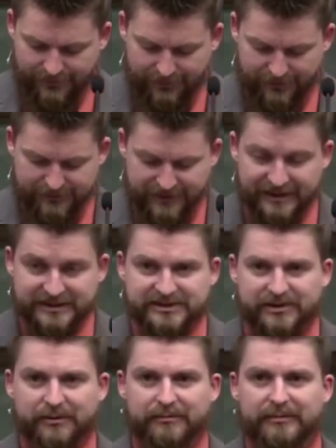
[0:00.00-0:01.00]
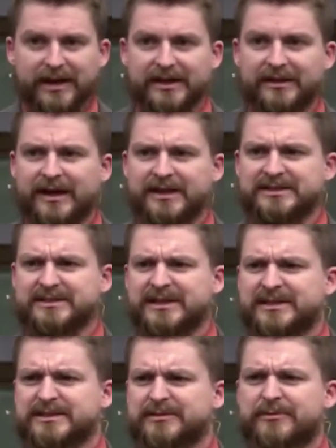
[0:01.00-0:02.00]
where things don't make a lot of
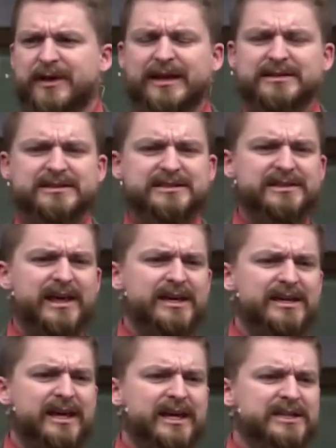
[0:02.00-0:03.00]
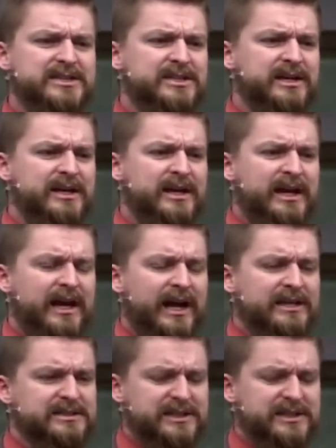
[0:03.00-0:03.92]
sense. In fact, this day and age has